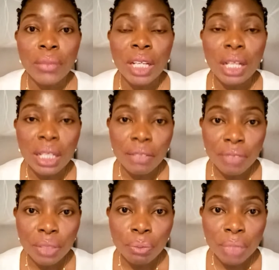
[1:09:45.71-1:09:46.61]
Now
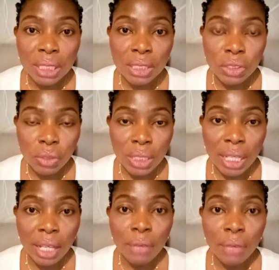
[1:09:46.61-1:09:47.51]
development
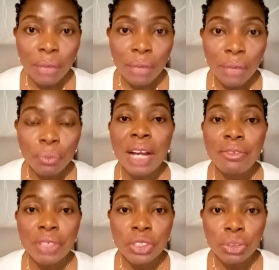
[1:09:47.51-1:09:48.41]
disorder, when they
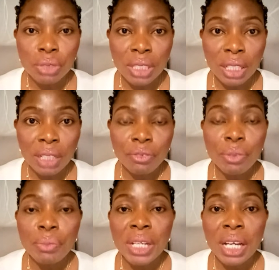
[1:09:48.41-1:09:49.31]
affect children, if you
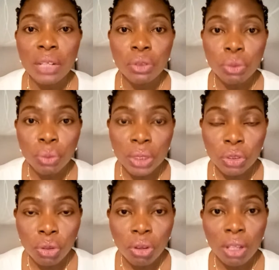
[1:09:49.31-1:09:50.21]
make not quit
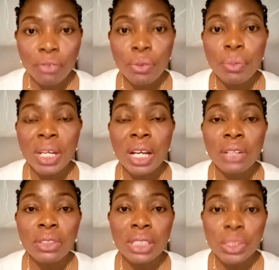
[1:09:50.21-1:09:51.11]
talk, if you make
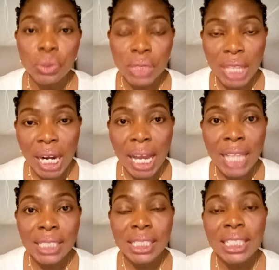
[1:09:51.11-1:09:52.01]
not they socialize,
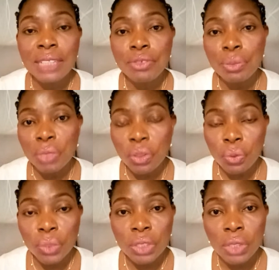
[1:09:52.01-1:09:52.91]
you know, if you may go
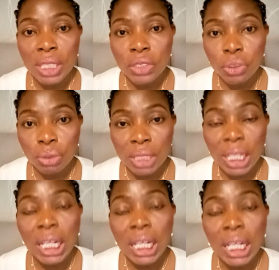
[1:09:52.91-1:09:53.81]
with other children,
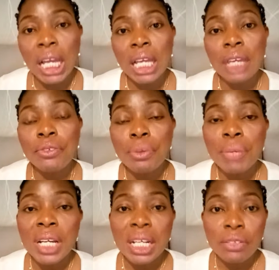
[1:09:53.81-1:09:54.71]
if you
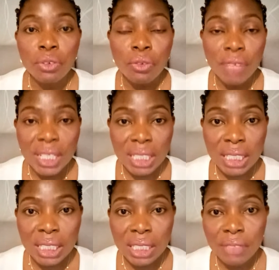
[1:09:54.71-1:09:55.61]
make an
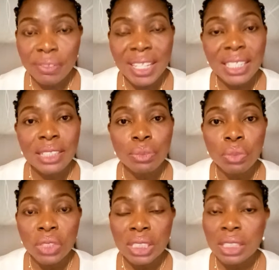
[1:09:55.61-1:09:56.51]
oversensitive, any
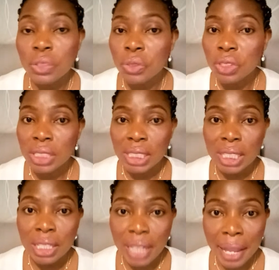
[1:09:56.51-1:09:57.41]
small thing, go just they
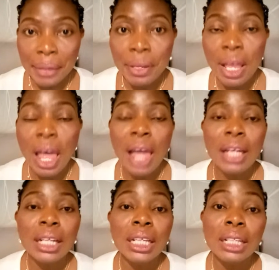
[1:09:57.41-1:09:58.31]
cry.
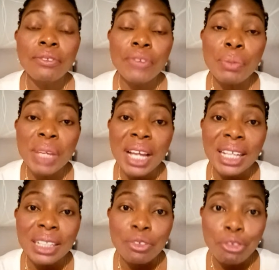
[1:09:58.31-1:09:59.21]
And if you make
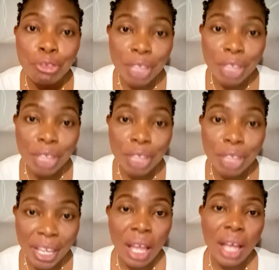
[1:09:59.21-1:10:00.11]
and they fear.
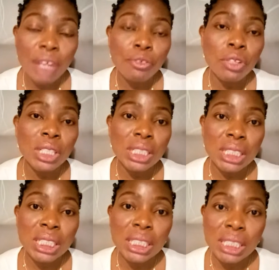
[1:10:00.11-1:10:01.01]
And for these
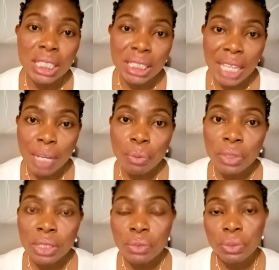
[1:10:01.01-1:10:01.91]
things, they child
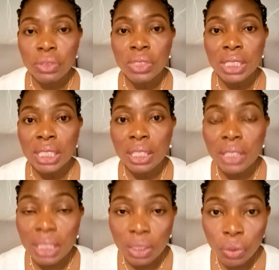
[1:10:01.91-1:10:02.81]
body will not say they know
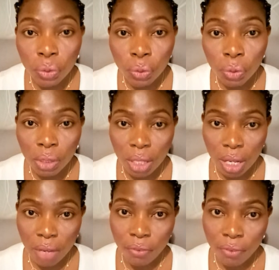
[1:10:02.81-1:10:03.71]
they grow
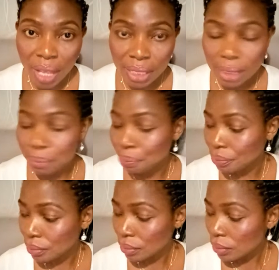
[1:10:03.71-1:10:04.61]
fast.
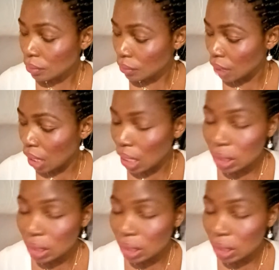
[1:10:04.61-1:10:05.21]
and the